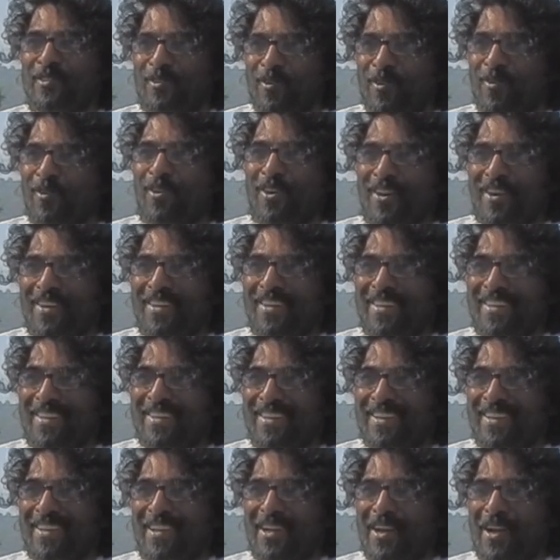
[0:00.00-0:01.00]
genre,
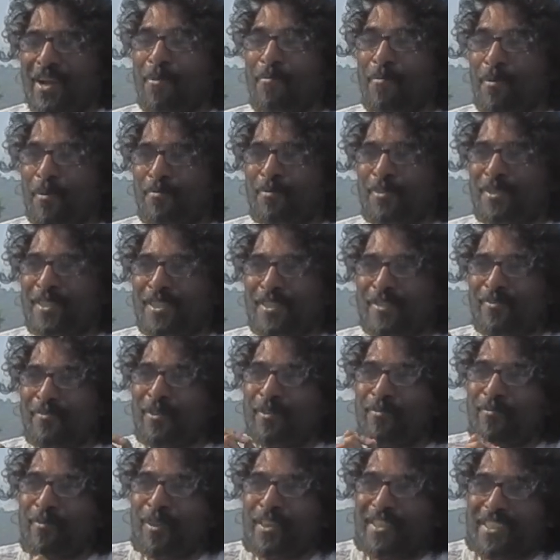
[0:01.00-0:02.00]
I'm obsessed
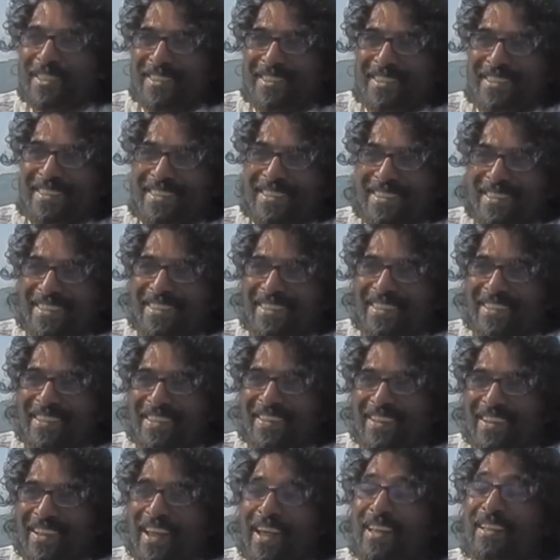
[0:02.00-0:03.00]
with words.
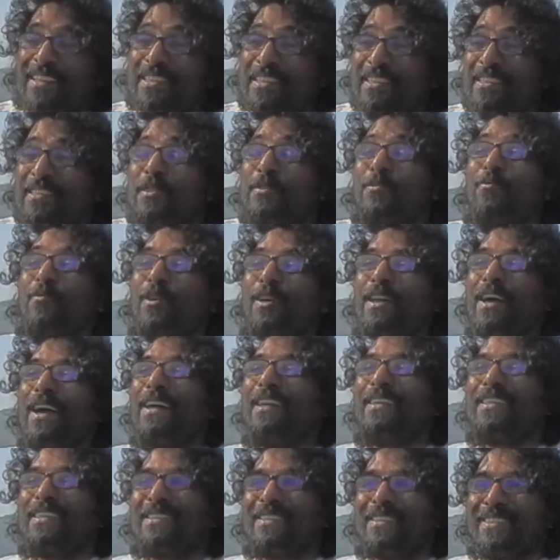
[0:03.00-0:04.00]
And this is what
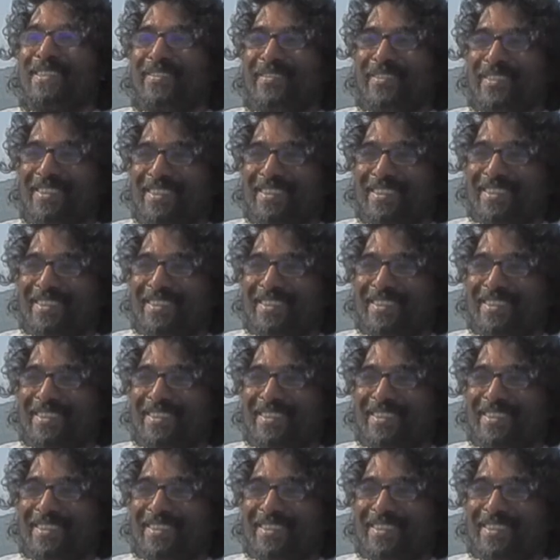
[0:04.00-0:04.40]
I discovered.